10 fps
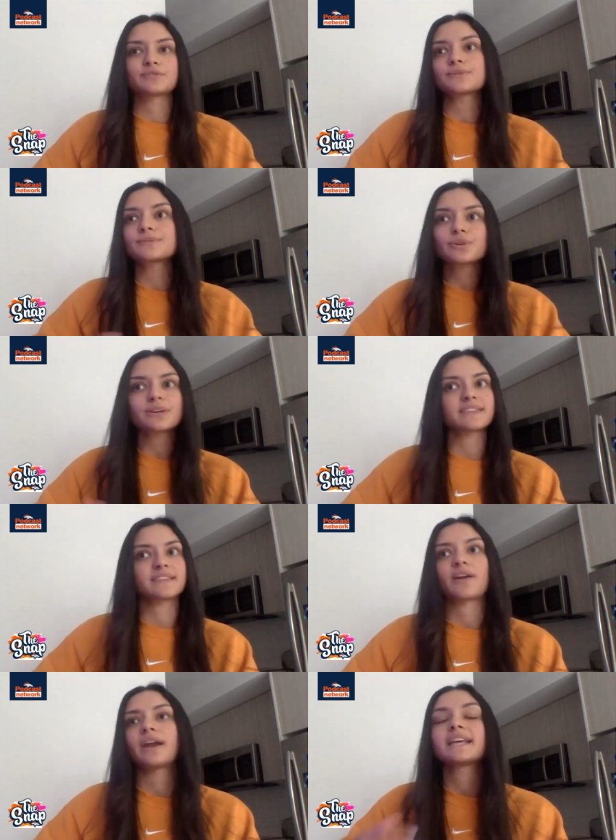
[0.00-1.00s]
So it started
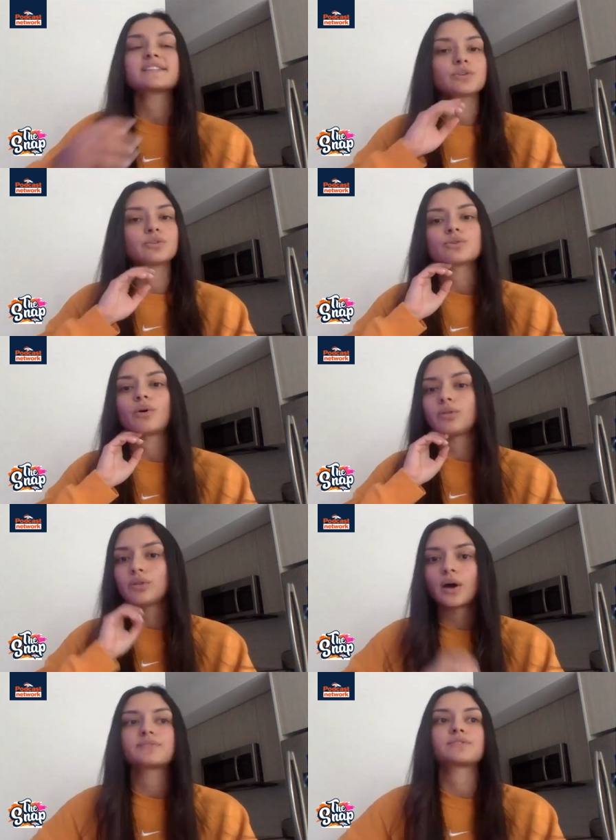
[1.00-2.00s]
there, and I still do a
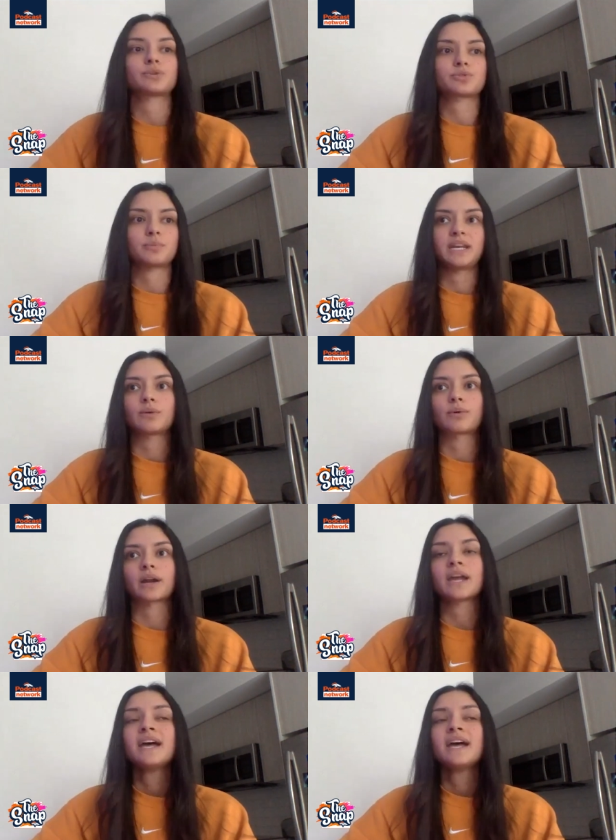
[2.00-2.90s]
lot of social media work,